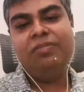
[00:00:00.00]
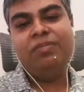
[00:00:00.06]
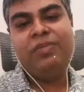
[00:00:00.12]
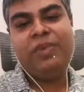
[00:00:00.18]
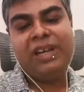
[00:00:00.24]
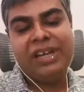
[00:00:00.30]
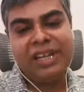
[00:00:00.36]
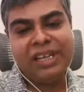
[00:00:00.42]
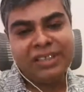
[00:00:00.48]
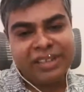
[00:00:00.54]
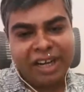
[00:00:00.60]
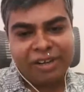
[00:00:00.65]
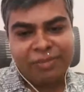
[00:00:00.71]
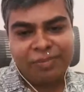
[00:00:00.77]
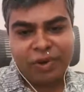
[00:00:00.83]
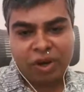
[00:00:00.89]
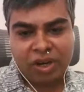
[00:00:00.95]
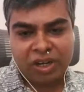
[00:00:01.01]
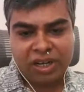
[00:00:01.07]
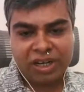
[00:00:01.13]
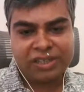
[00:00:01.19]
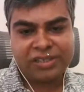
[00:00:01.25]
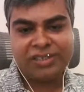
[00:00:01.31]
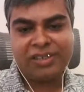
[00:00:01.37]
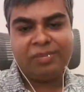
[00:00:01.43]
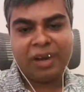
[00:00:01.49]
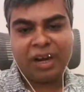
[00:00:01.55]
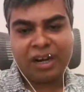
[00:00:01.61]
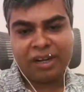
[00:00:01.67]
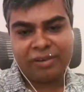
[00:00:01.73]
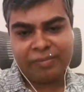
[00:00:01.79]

building that product demand.